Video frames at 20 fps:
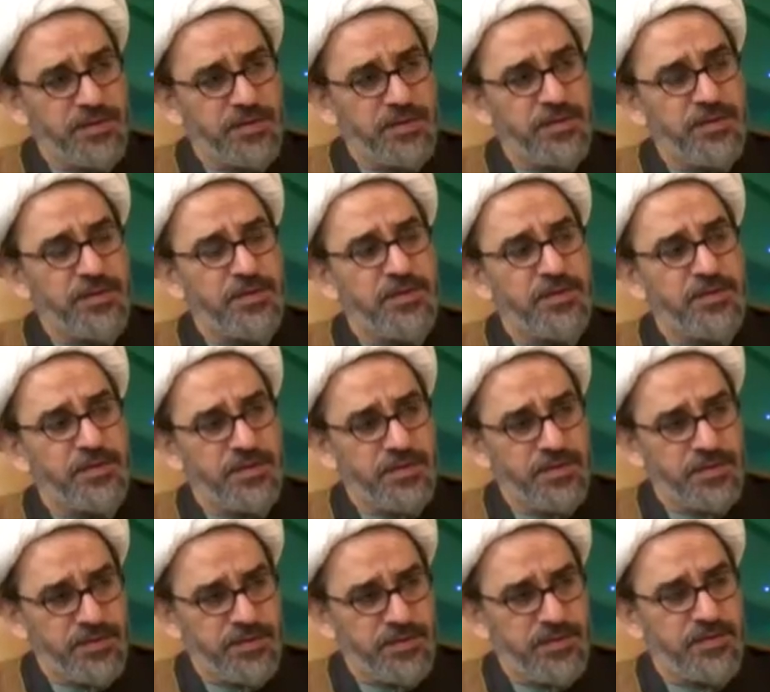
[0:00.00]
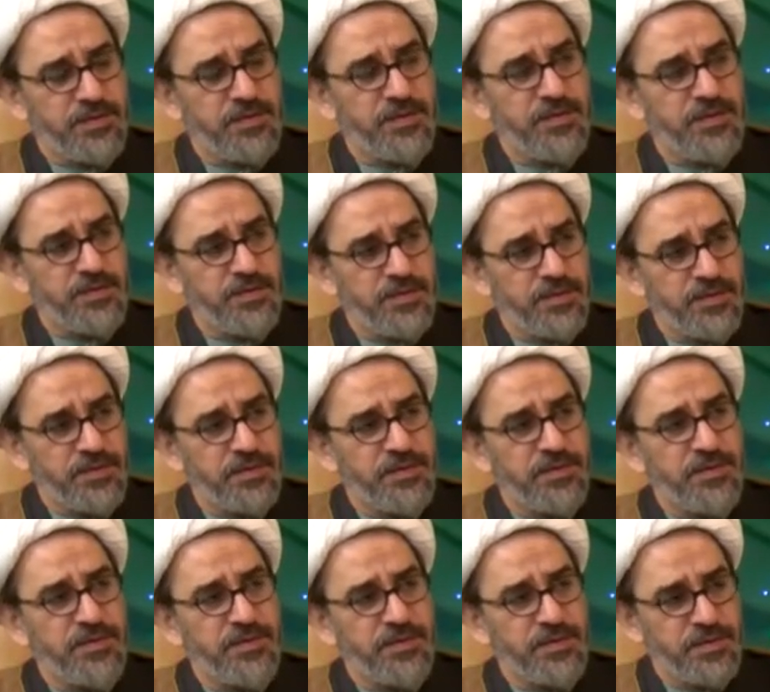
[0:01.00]
the Holy Prophet, and the way the Holy
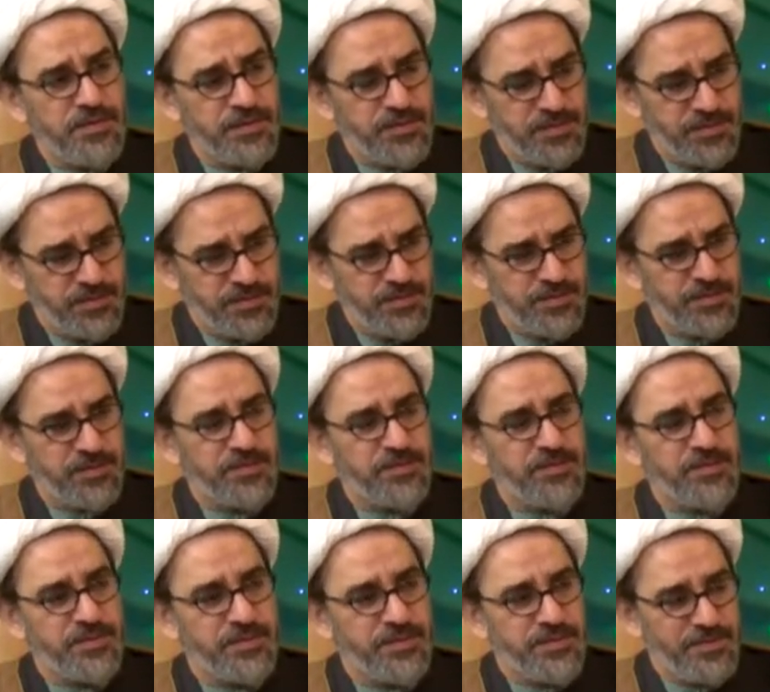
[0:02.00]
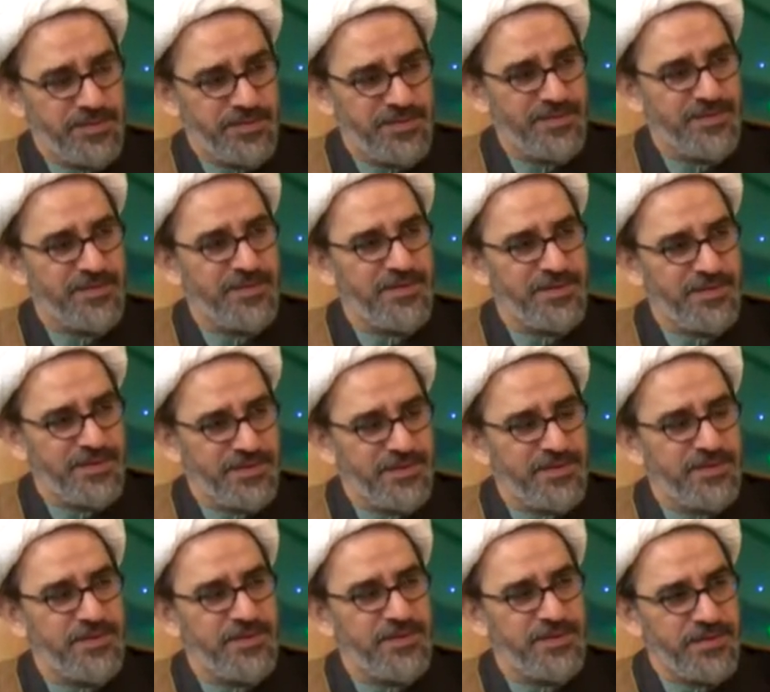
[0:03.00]
Prophet sallallahu alayhi wasallam
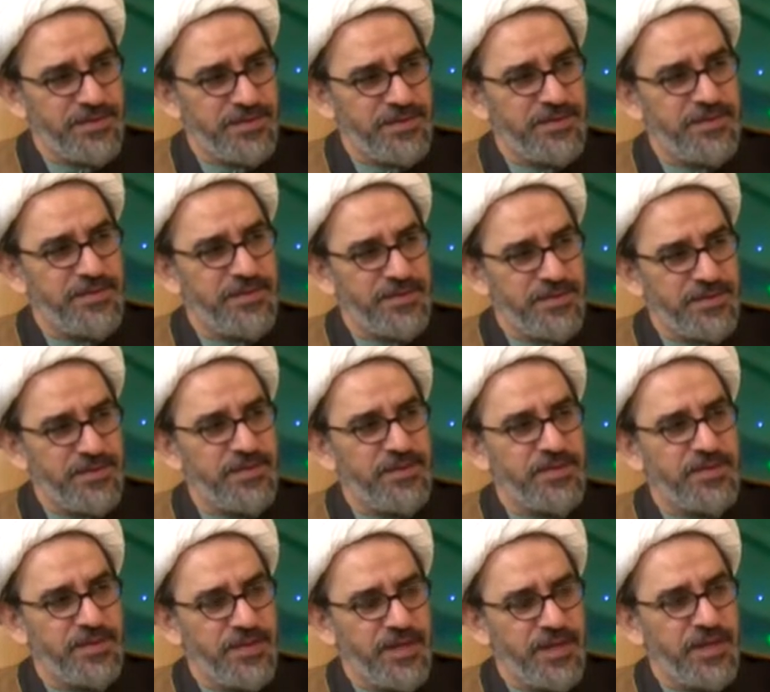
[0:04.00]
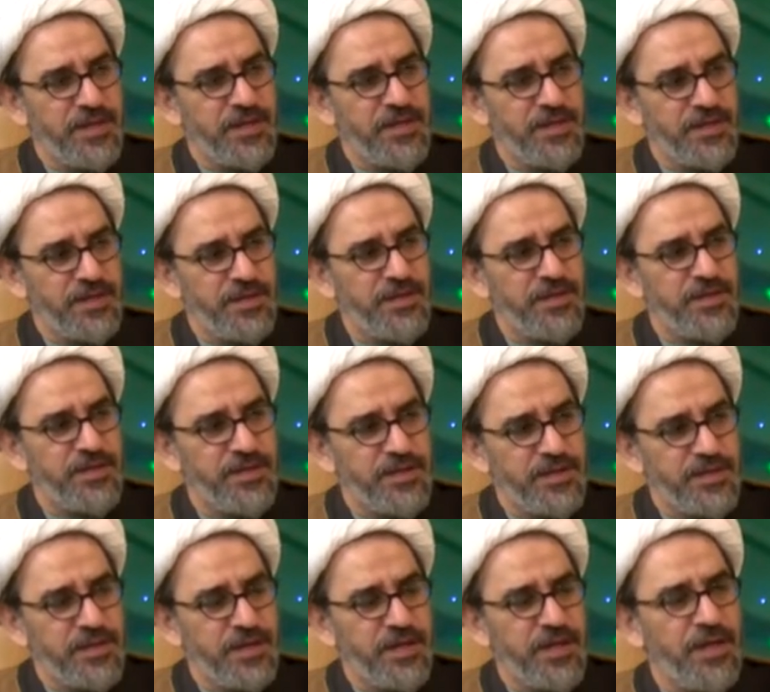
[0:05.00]
did with Imam Amirul Mu'minin Ali
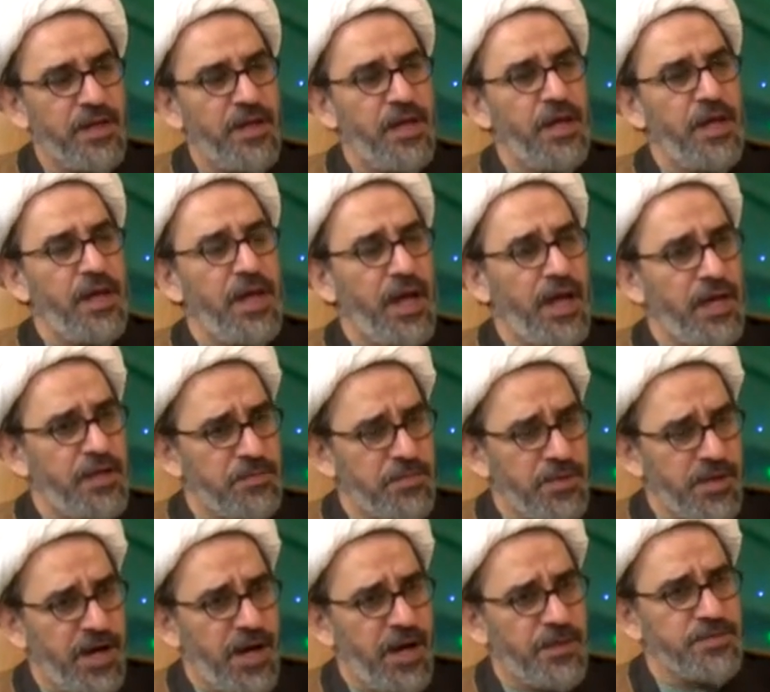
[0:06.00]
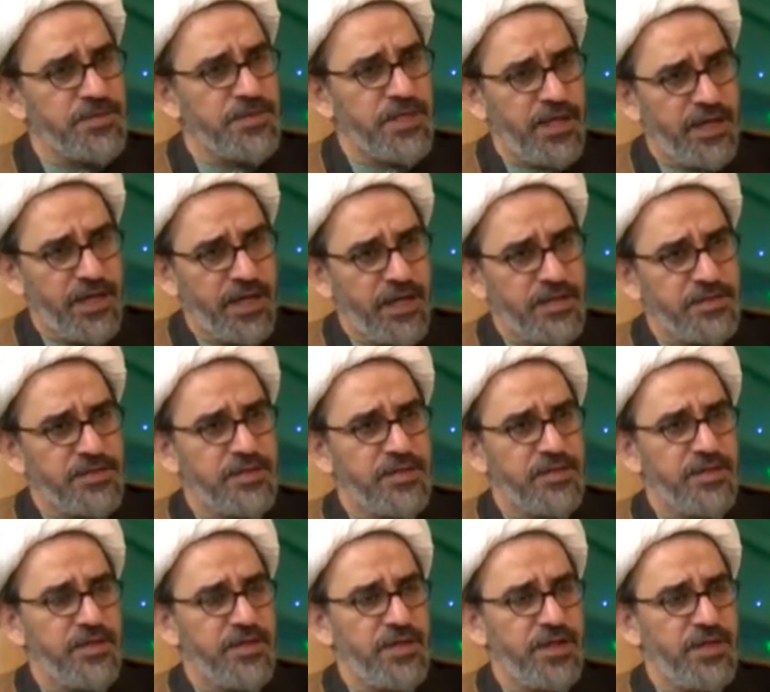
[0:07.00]
alayhi salam. And perhaps, like as
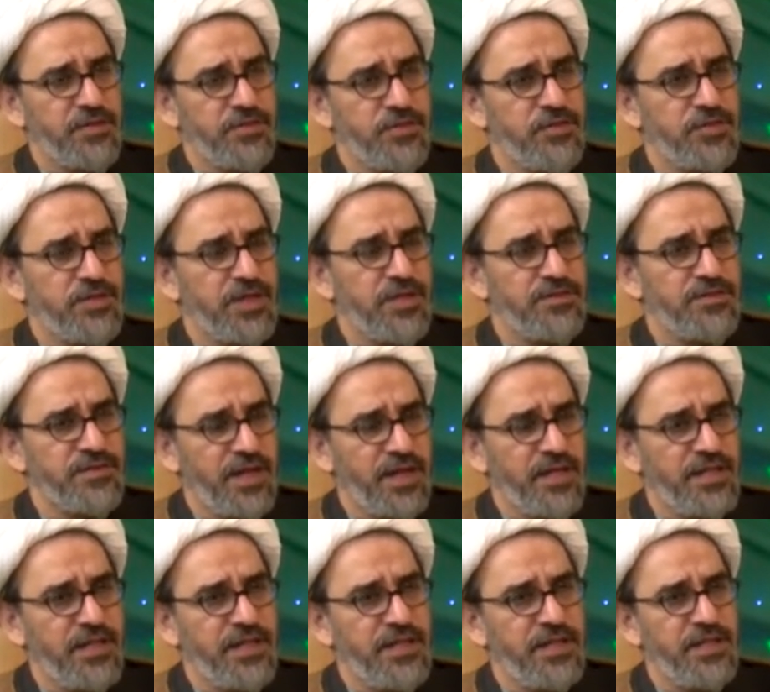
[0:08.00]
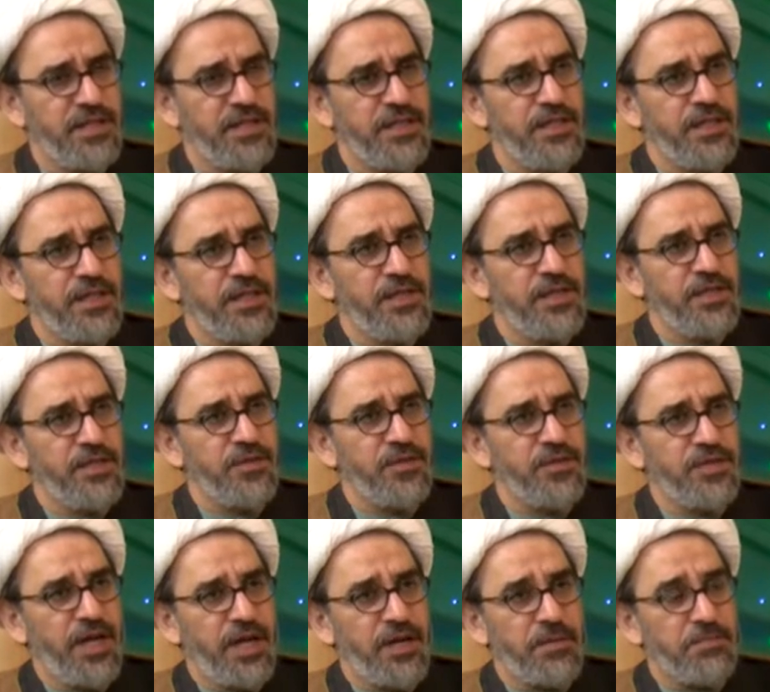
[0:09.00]
you said rightly, you know,
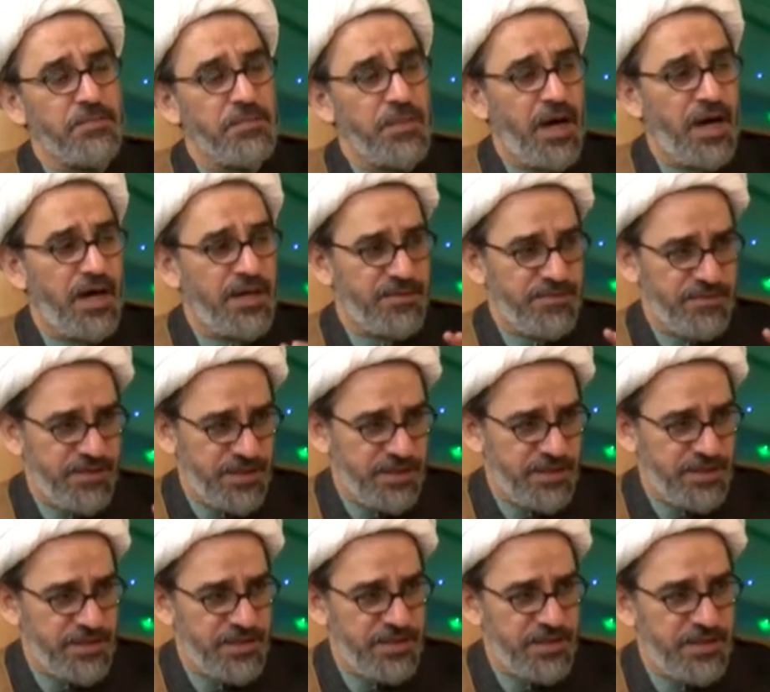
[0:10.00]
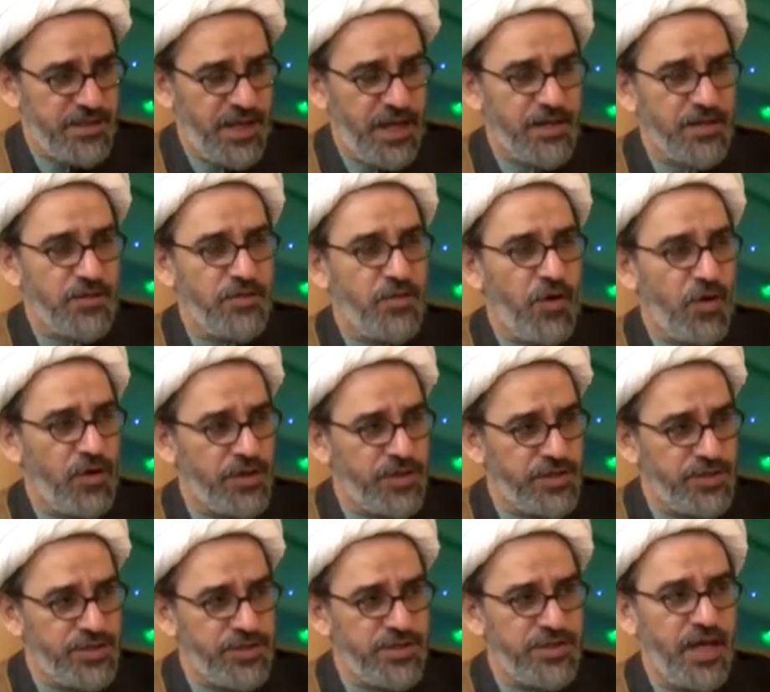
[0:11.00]
that ma'rifat, that
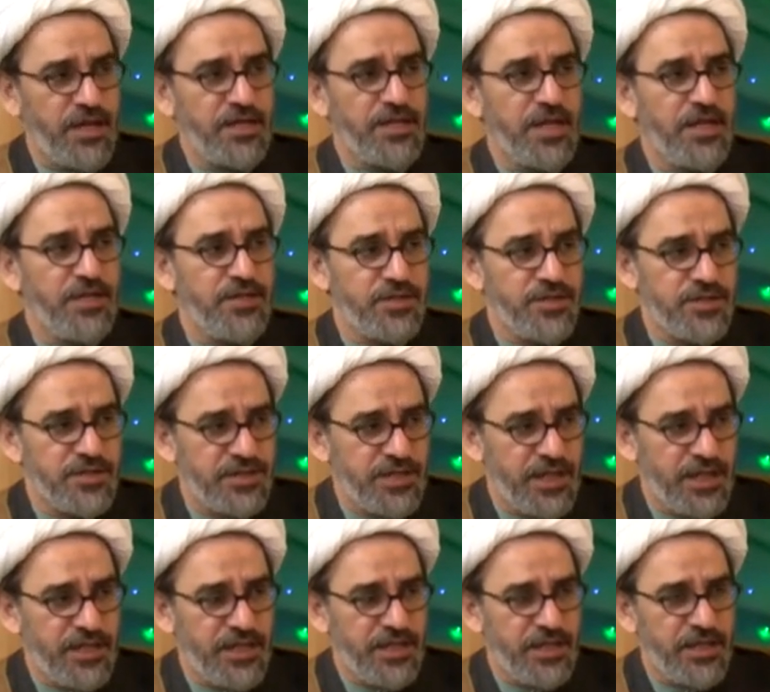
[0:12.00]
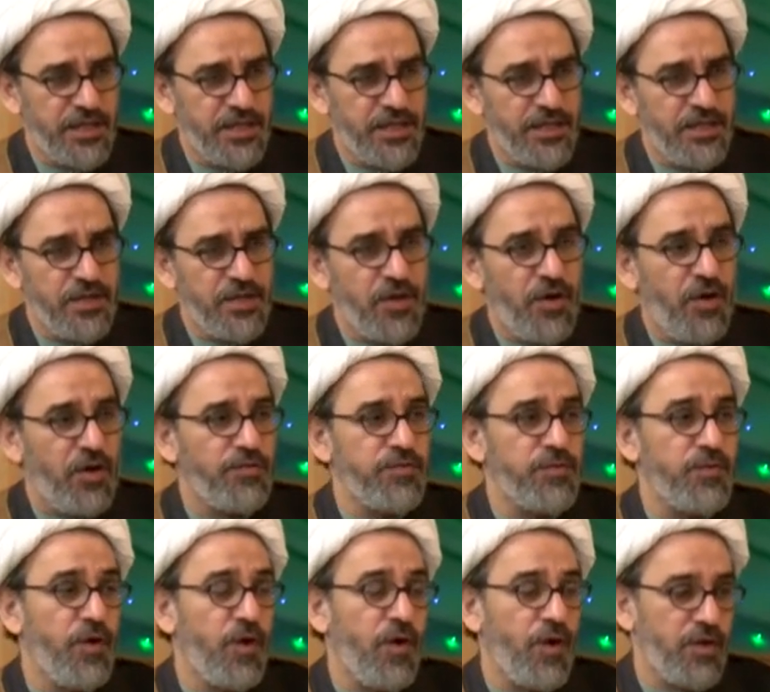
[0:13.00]
knowledge, that understanding
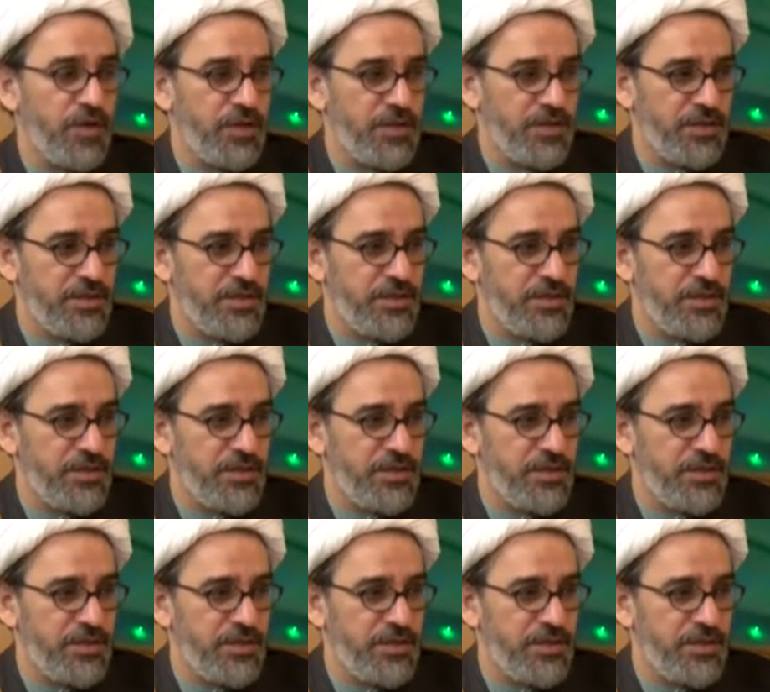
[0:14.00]
of God,